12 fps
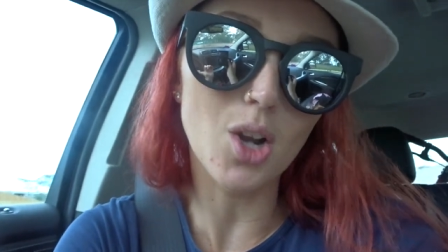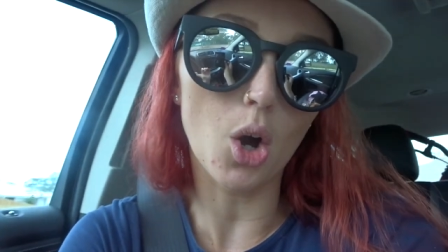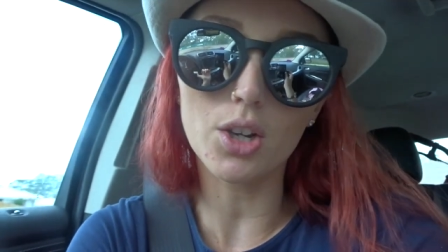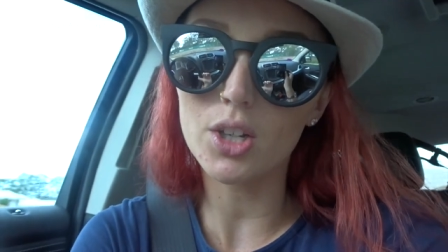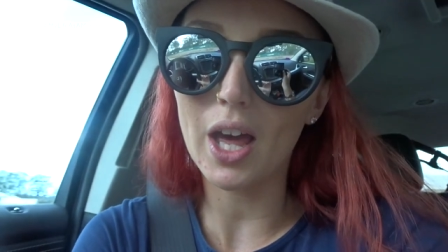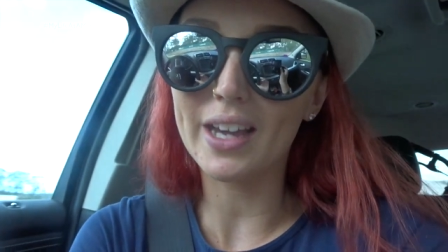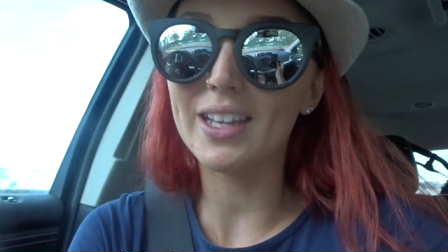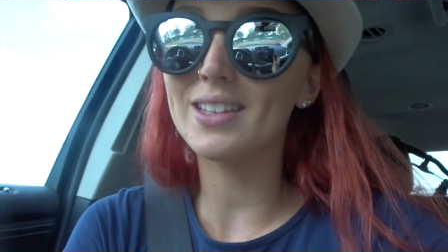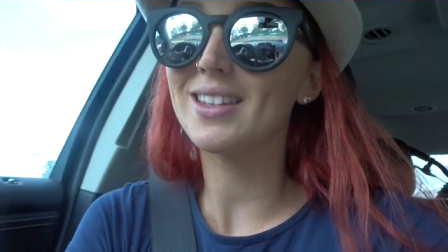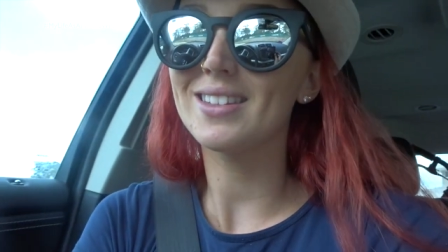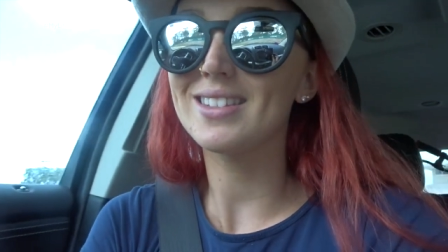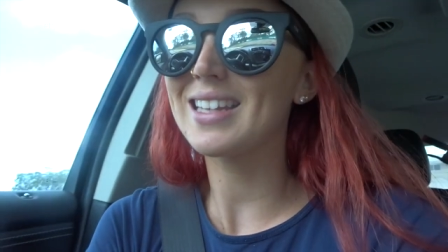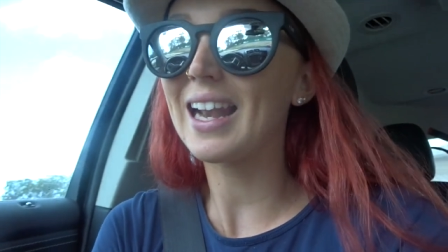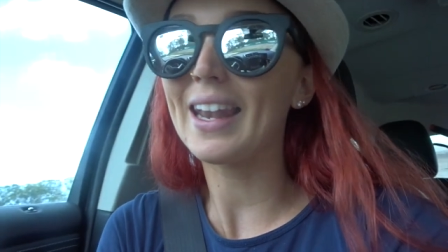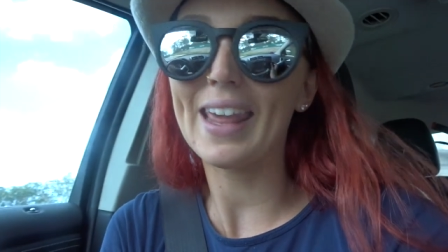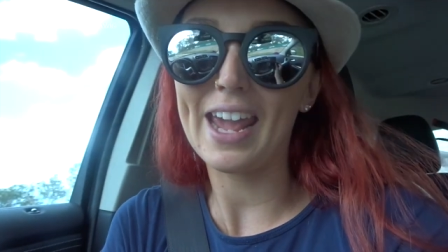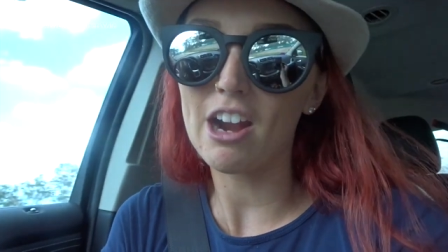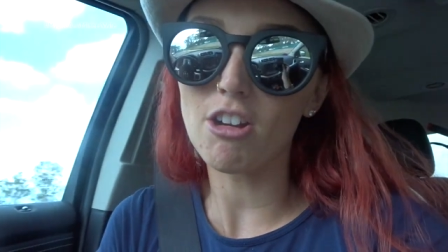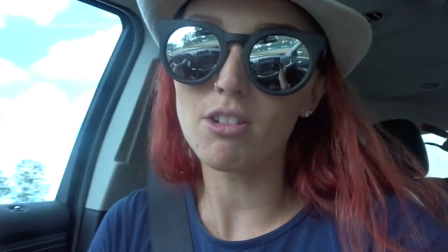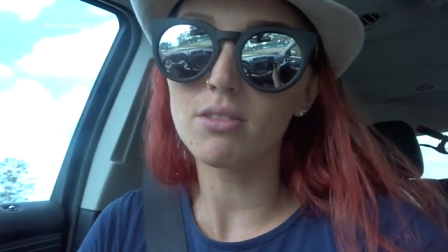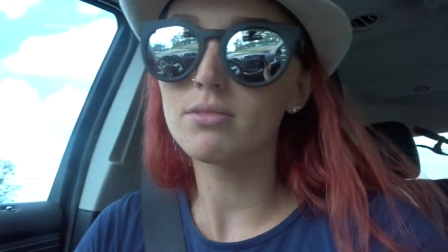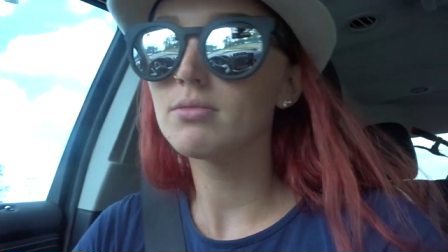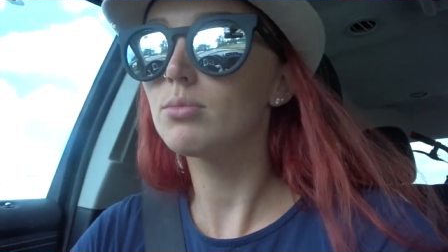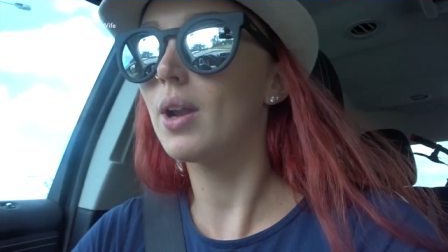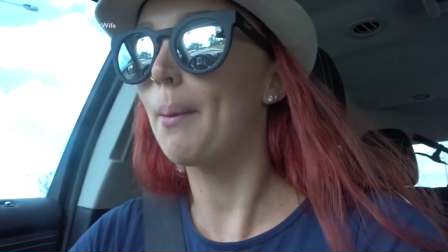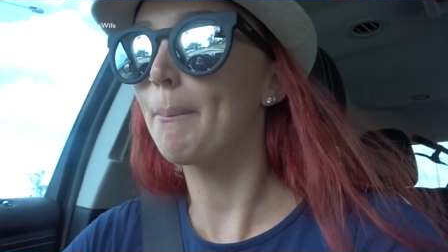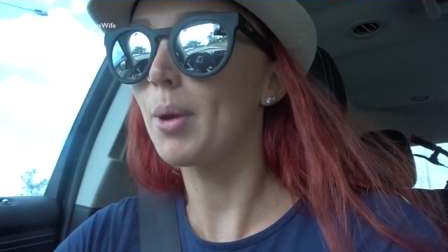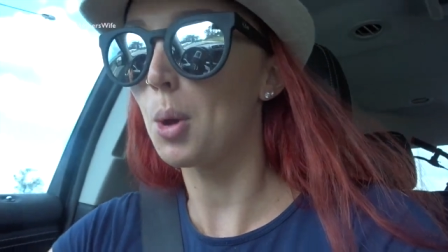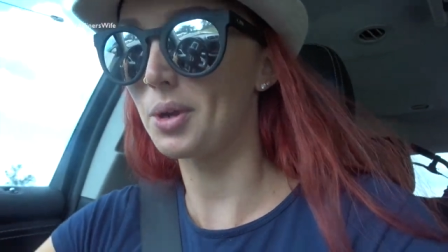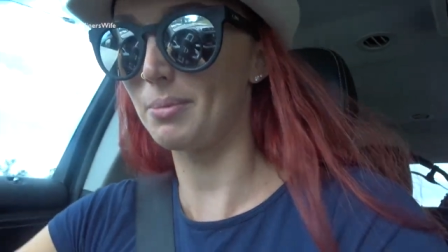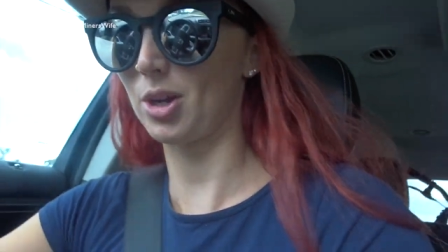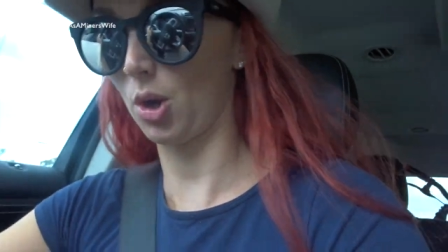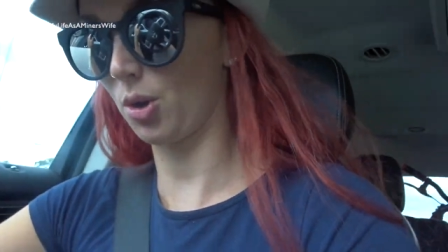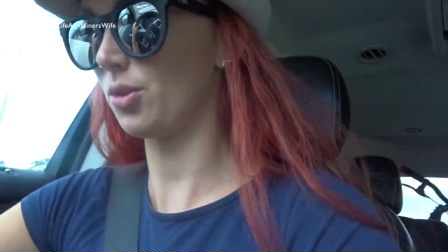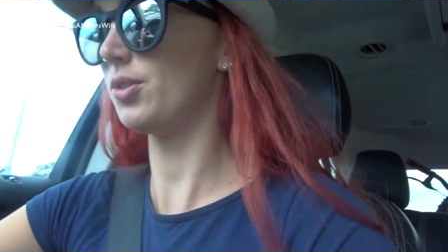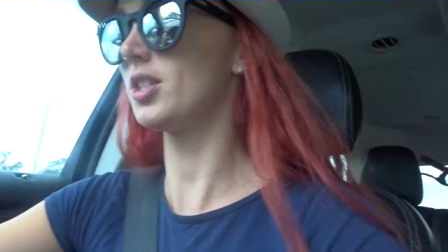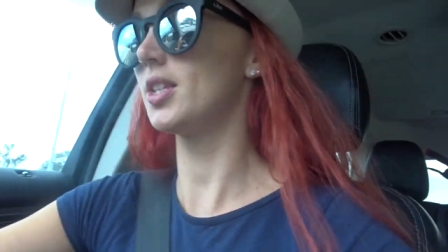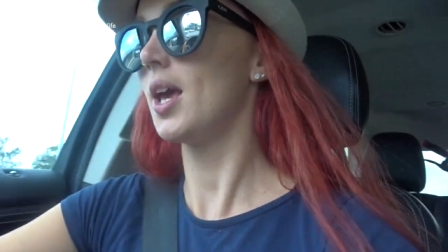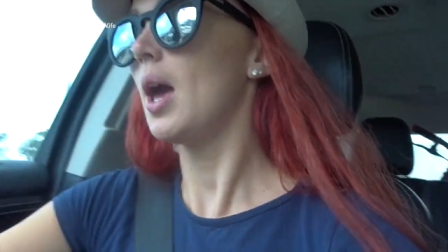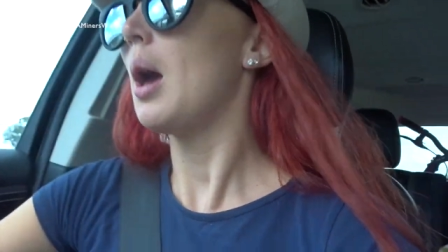not like it, it's clear when I'm blowing my nose,